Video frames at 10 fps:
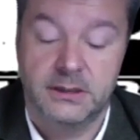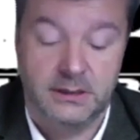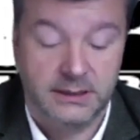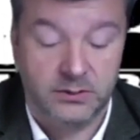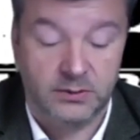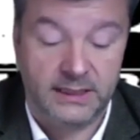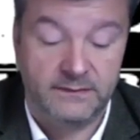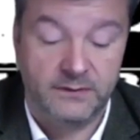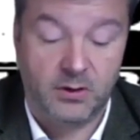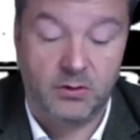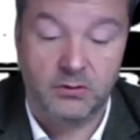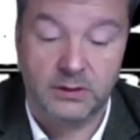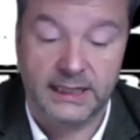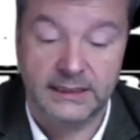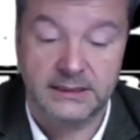They don't even all
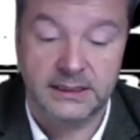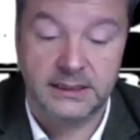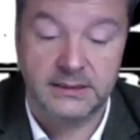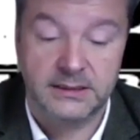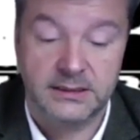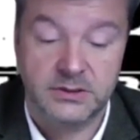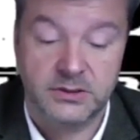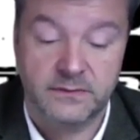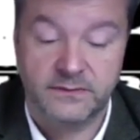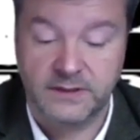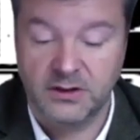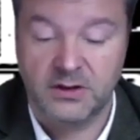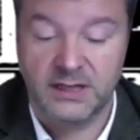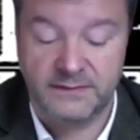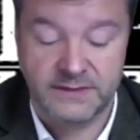get to sort of, they're
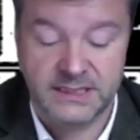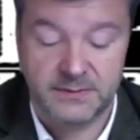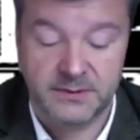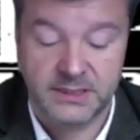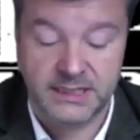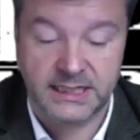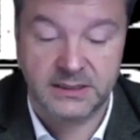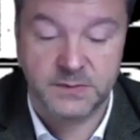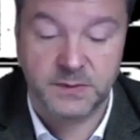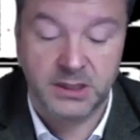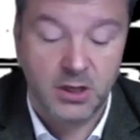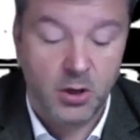not even similar skills, but